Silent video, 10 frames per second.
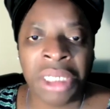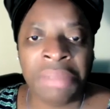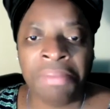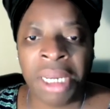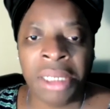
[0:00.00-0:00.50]

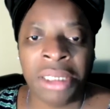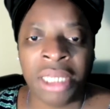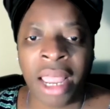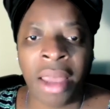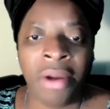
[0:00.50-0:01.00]
split
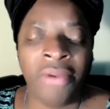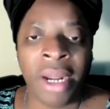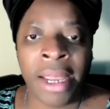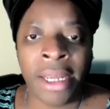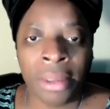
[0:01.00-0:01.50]
second
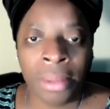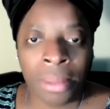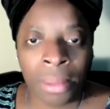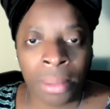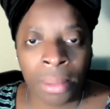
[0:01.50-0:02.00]
overnight.
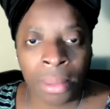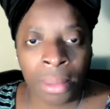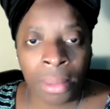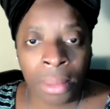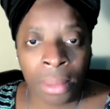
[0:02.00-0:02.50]

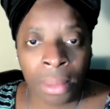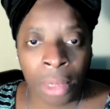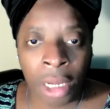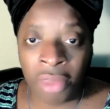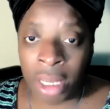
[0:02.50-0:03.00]

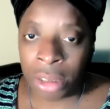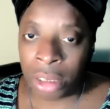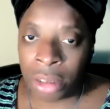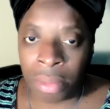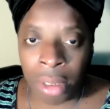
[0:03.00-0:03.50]
And that's
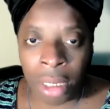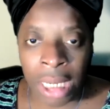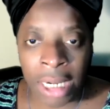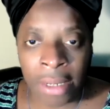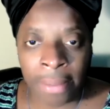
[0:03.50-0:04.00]
just the
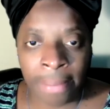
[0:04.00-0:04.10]
beginning.